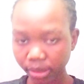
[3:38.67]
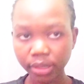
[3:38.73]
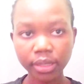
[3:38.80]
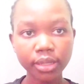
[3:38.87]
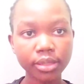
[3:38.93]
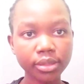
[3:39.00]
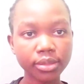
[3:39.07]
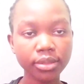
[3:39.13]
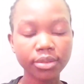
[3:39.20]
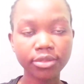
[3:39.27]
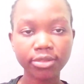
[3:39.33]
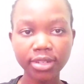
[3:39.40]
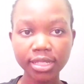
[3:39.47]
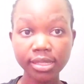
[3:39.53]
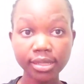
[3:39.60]
So
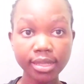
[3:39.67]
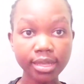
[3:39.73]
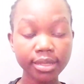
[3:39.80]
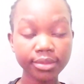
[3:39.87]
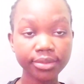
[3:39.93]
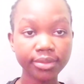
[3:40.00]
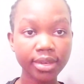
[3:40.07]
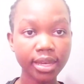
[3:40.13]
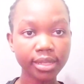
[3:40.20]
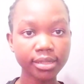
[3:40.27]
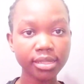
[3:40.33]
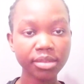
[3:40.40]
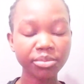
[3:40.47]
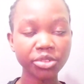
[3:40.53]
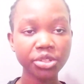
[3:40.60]
first things first, I'm
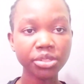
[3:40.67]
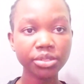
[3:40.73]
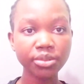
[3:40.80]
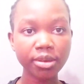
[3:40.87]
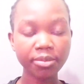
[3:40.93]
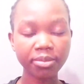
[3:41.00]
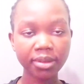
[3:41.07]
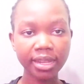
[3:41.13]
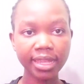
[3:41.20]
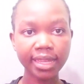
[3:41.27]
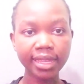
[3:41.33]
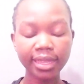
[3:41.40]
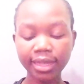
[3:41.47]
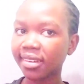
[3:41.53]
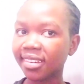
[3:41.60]
going to apply
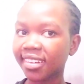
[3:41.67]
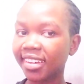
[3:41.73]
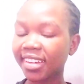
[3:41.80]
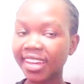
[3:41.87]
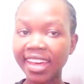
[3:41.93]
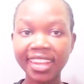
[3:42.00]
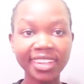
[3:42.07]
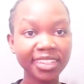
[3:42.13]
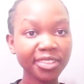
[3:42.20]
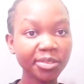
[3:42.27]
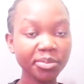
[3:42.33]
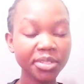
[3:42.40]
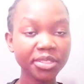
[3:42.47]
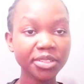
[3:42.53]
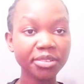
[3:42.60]
a little
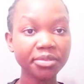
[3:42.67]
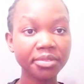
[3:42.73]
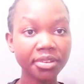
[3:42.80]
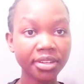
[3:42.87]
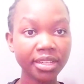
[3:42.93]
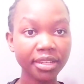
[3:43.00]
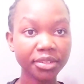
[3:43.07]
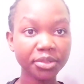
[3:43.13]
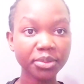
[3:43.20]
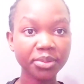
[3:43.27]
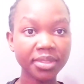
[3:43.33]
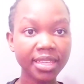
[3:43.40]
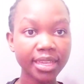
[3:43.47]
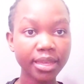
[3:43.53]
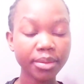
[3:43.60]
bit of oil to
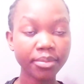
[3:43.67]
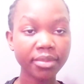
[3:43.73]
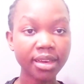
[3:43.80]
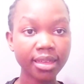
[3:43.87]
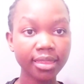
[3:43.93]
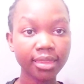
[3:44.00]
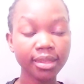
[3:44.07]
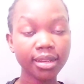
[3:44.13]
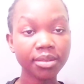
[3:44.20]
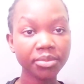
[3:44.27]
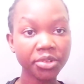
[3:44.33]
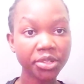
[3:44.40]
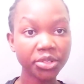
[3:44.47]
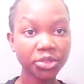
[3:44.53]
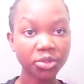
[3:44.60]
them, and then I'm
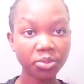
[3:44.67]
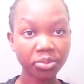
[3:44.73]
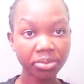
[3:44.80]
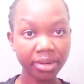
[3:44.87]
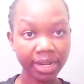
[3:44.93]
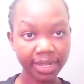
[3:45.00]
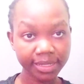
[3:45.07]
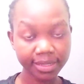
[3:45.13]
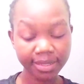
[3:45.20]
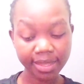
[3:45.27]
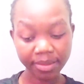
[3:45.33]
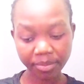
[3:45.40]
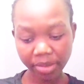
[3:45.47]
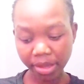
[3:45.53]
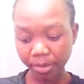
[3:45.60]
going to brush them
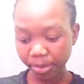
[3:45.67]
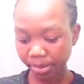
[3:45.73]
up.